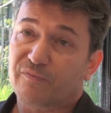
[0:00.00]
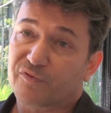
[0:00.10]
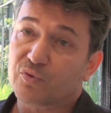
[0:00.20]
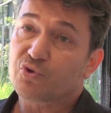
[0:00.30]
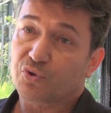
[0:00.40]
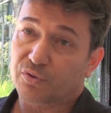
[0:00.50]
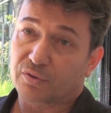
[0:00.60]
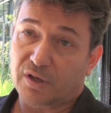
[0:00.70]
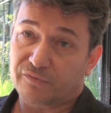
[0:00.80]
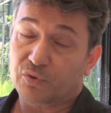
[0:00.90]

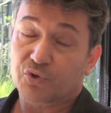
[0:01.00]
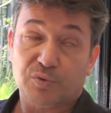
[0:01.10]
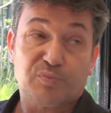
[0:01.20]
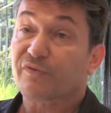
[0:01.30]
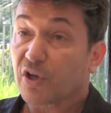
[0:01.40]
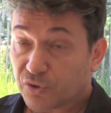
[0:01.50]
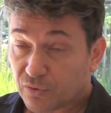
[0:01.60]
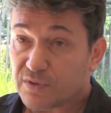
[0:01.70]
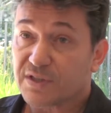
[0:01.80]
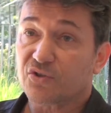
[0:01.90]
future
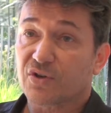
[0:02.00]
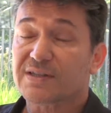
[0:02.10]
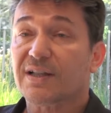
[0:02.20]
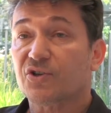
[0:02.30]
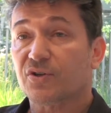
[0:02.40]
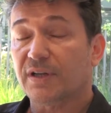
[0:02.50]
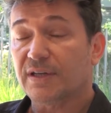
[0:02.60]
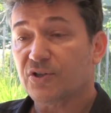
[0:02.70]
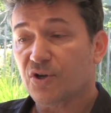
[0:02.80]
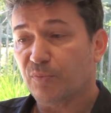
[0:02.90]
professionals in translation and
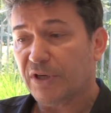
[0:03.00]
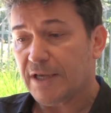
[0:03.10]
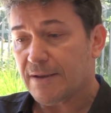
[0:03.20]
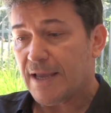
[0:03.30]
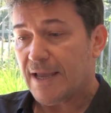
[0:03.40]
interpreting,